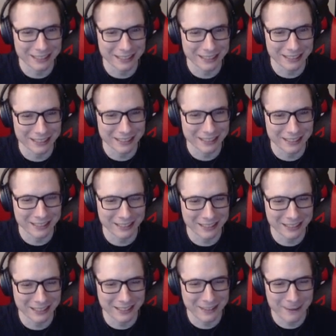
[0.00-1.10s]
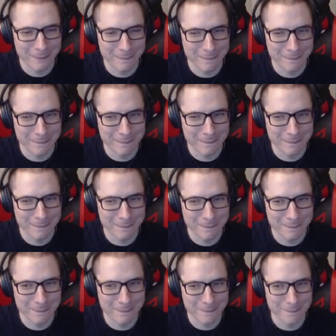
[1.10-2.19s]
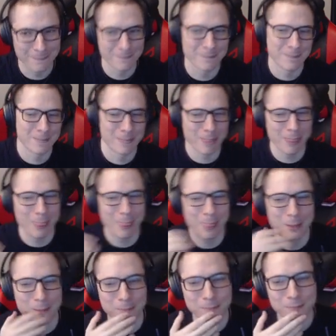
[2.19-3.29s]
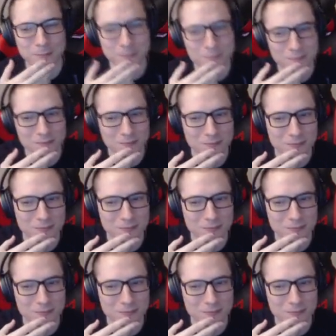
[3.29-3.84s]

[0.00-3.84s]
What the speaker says: (silent)